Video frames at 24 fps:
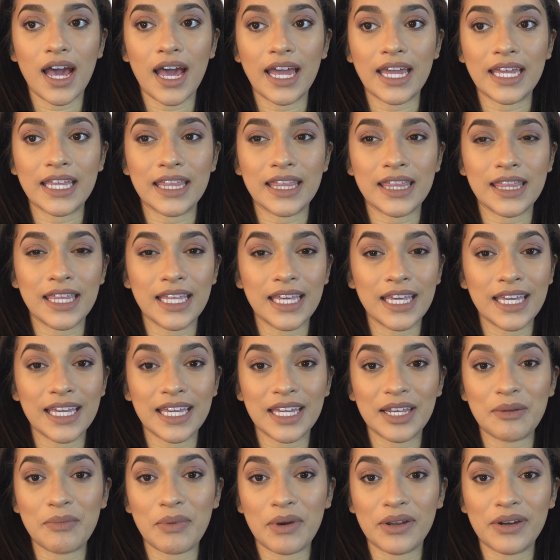I think
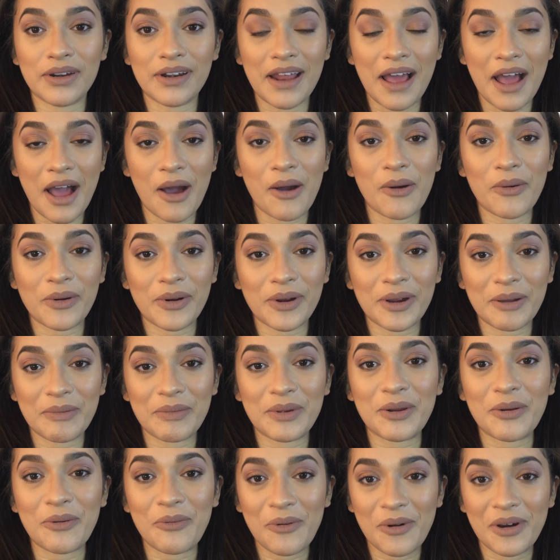in about an hour I'm
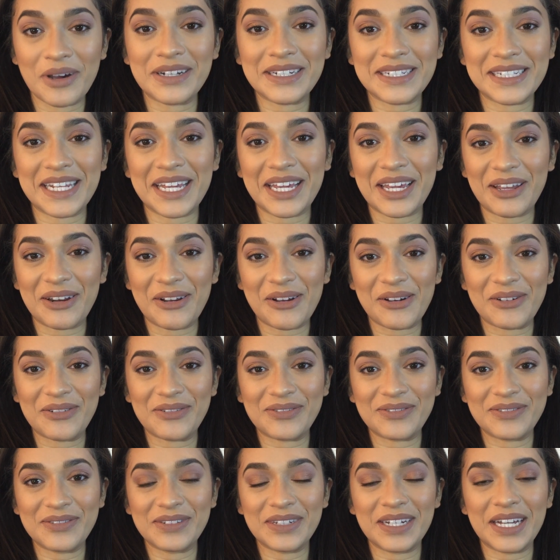gonna want to take it off.
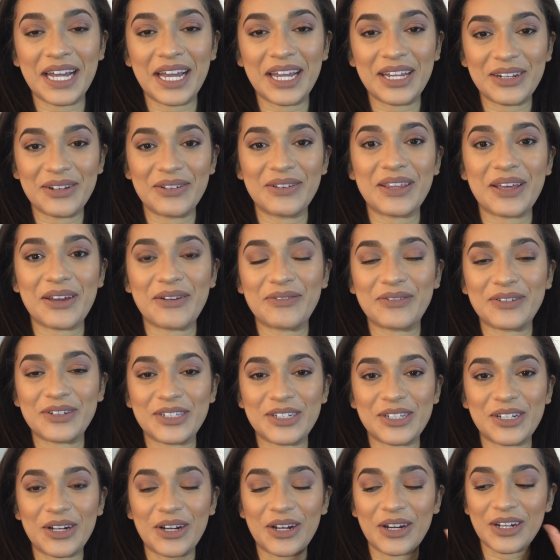I know that for
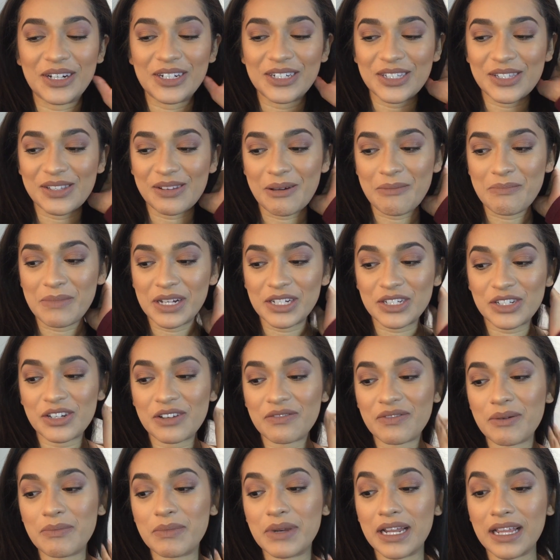sure, so I'm not sure
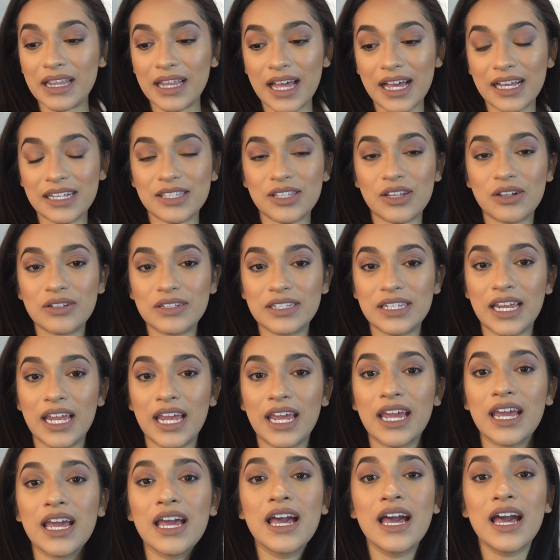if I'm gonna last all
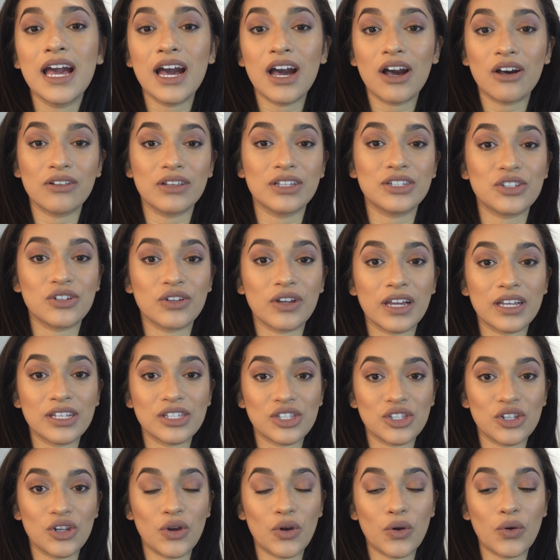day. I'll let you
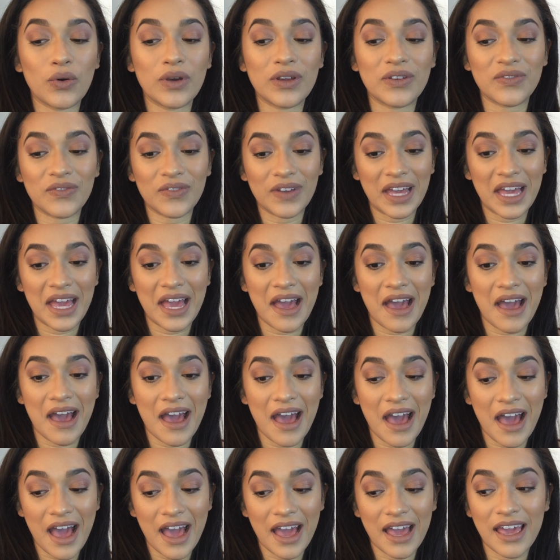guys know. If
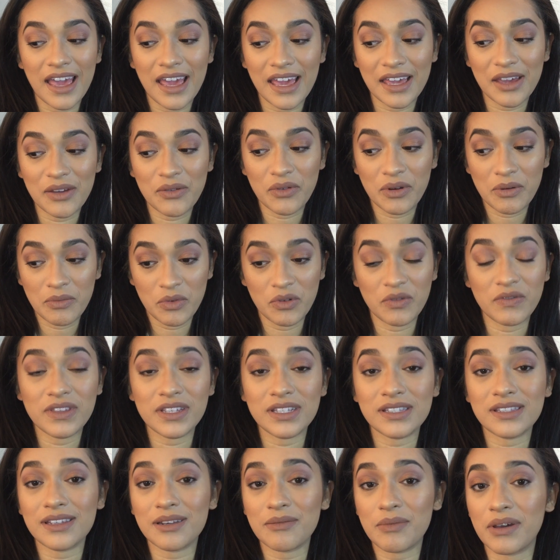I remove
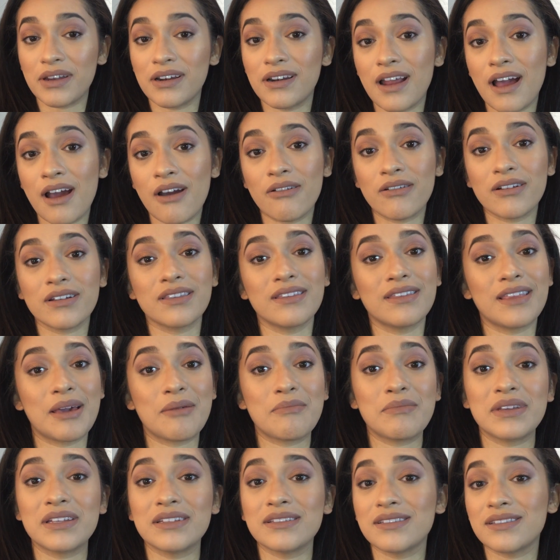this in about an hour, then
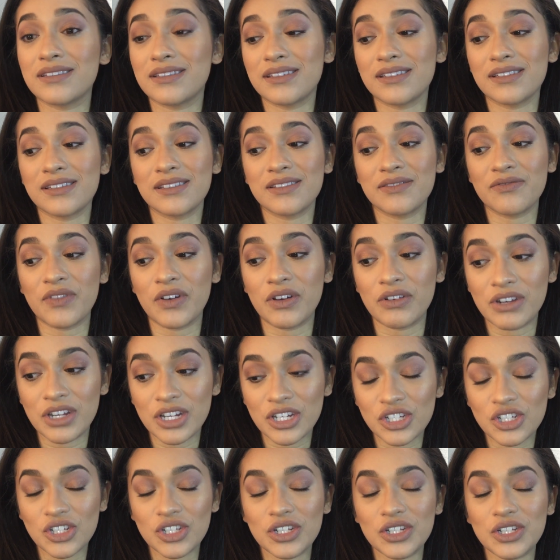that means this
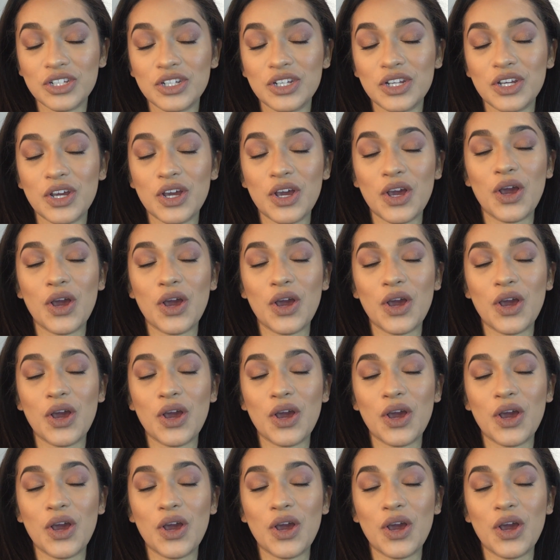foundation